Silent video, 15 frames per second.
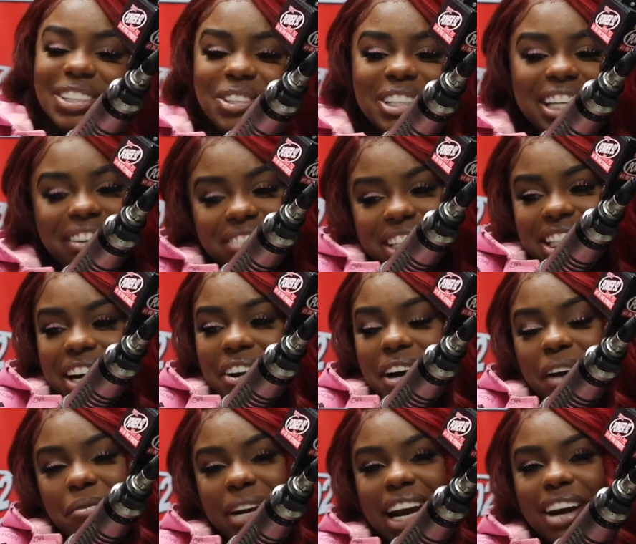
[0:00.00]
a new TV show
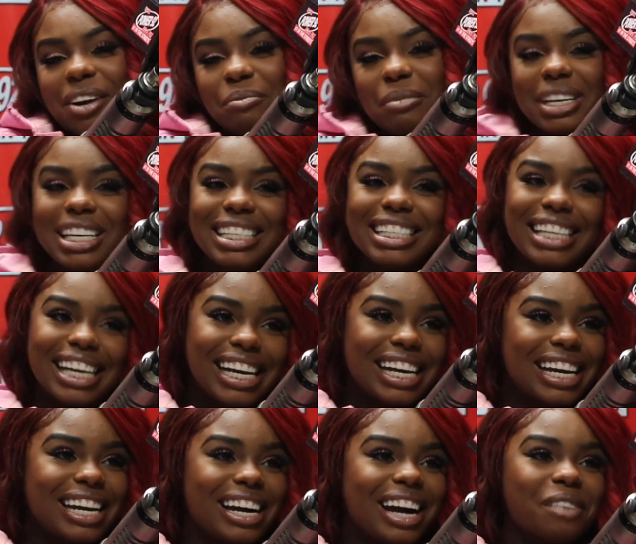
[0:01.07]
coming out on BET.
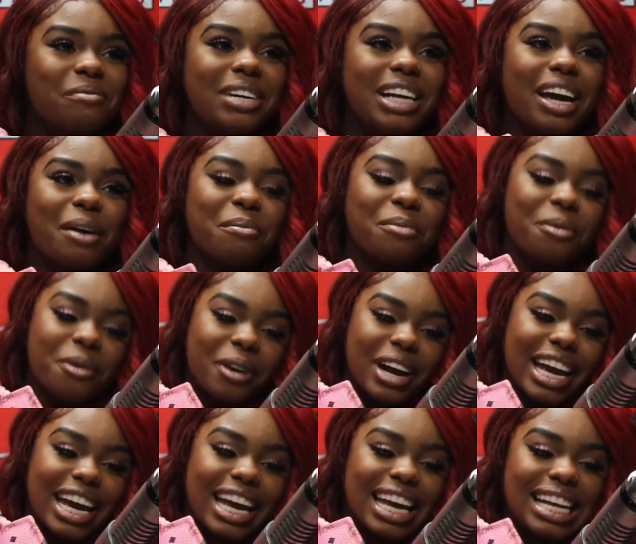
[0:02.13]
I'm in that
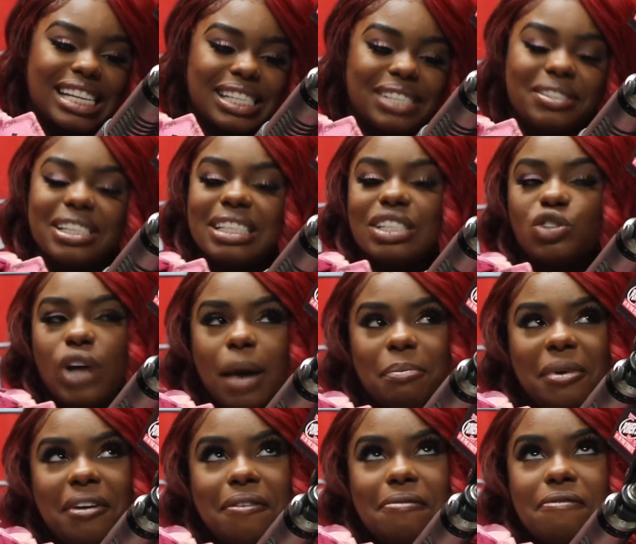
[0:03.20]
boy. It's
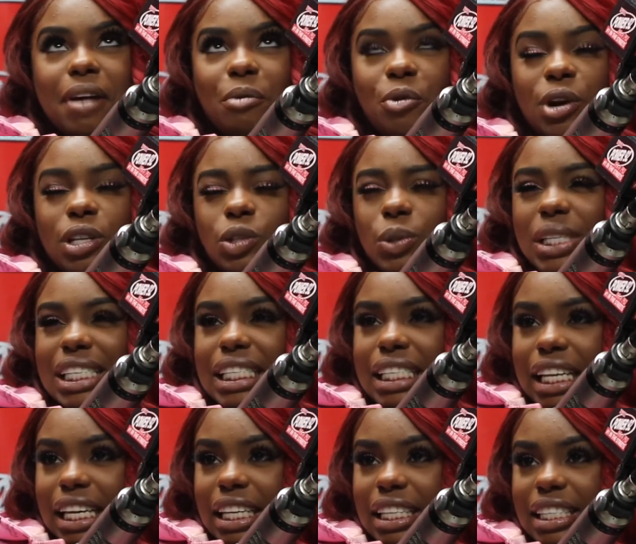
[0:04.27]
dropping February
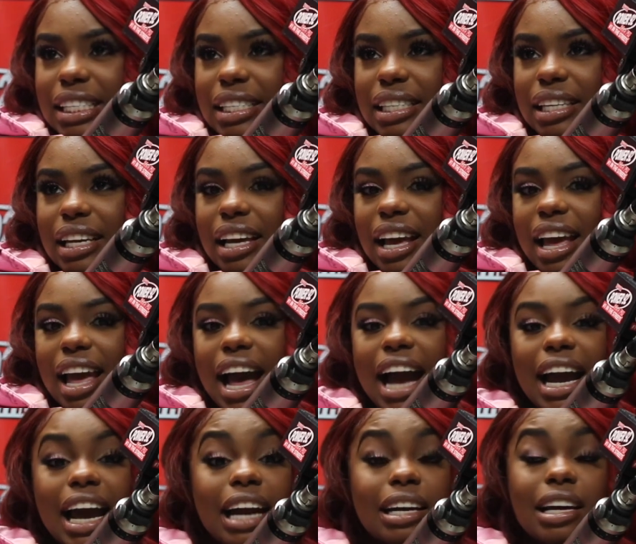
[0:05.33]
26th.
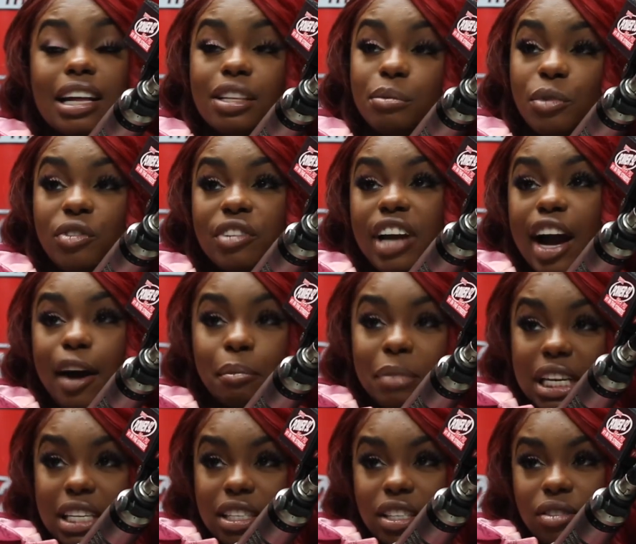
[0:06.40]
I got another movie called
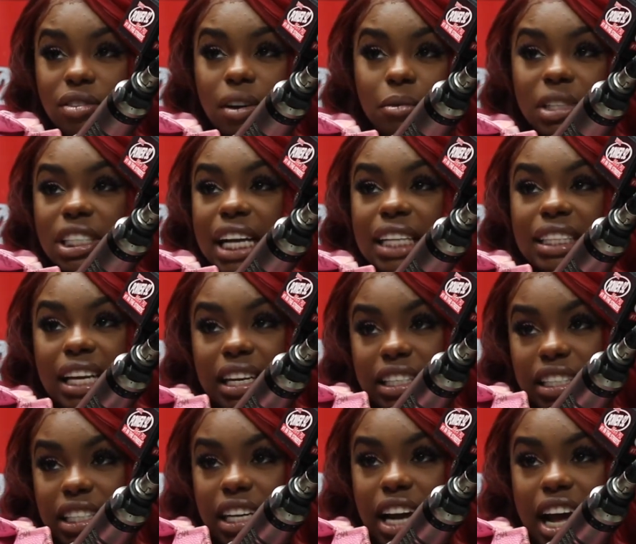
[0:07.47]
Beats. We shot that
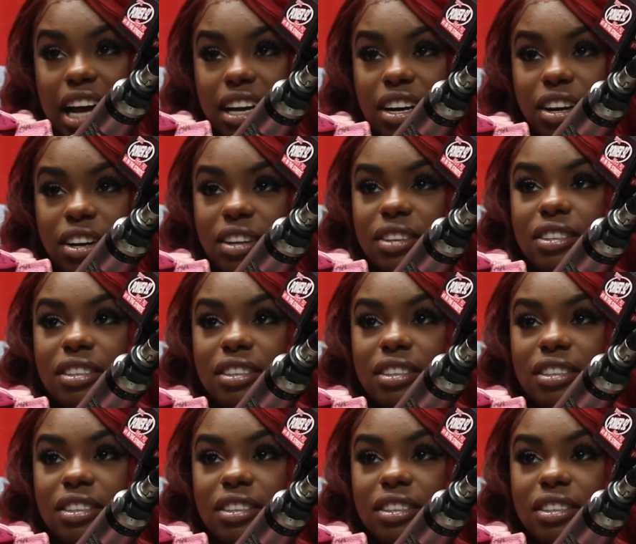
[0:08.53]
in Chicago.